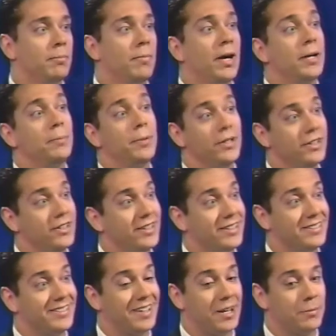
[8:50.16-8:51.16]
my opinion
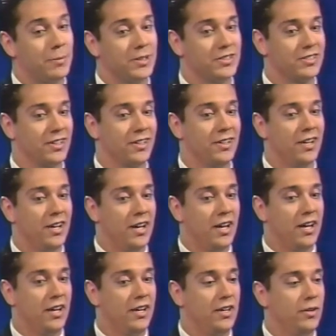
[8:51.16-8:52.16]
at the time, I said,
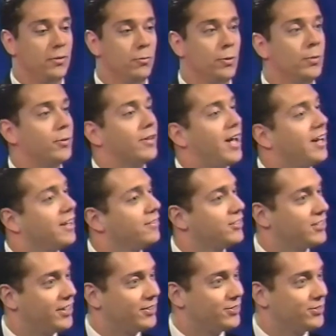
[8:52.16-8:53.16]
we will not have
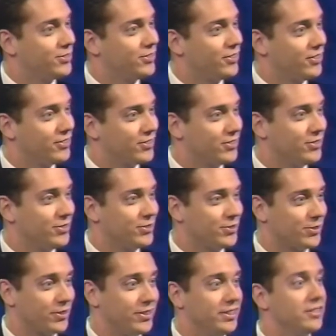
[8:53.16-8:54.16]
standards in this
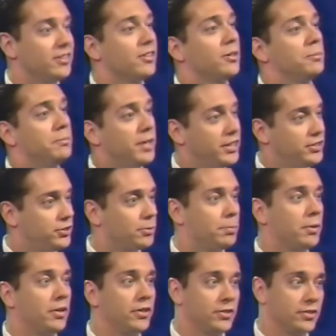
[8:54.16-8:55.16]
industry until a major
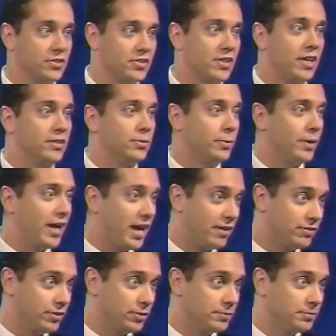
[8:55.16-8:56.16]
player decides we
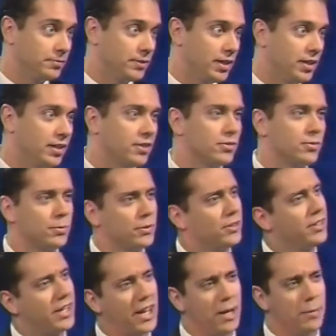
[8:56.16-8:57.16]
have to, because mm-hmm.
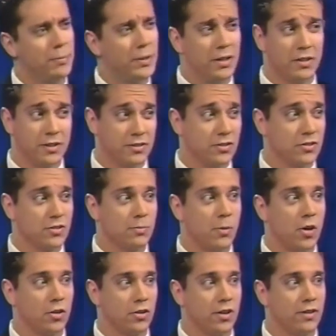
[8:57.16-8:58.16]
really it can't be done at the
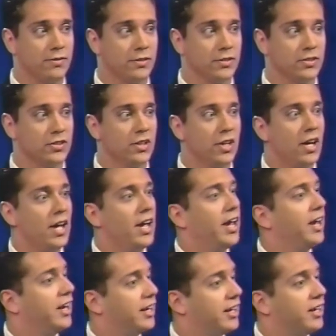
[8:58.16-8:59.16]
smaller efforts. Right.
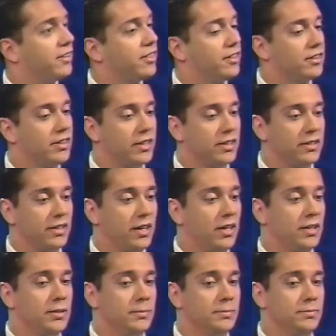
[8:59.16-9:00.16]
And I think that
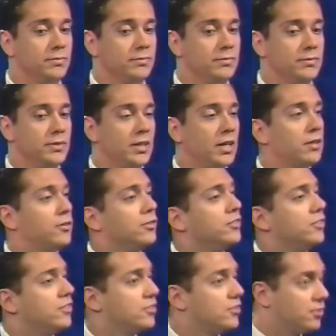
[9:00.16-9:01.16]
um, not only
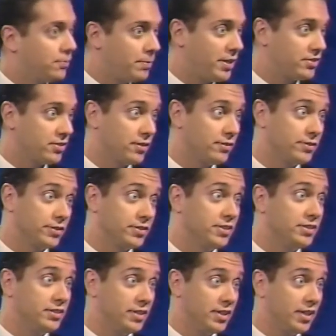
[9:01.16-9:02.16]
is this the best effort
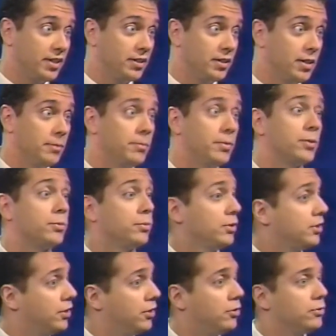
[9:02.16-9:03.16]
to date, but it
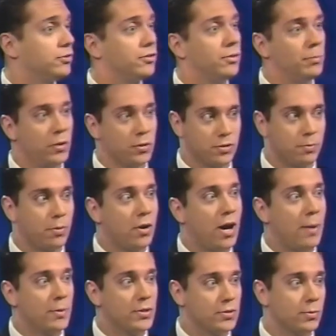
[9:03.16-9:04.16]
really holds the most
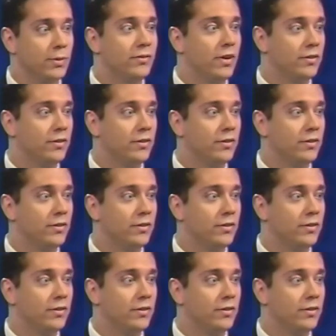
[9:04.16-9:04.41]
promise we've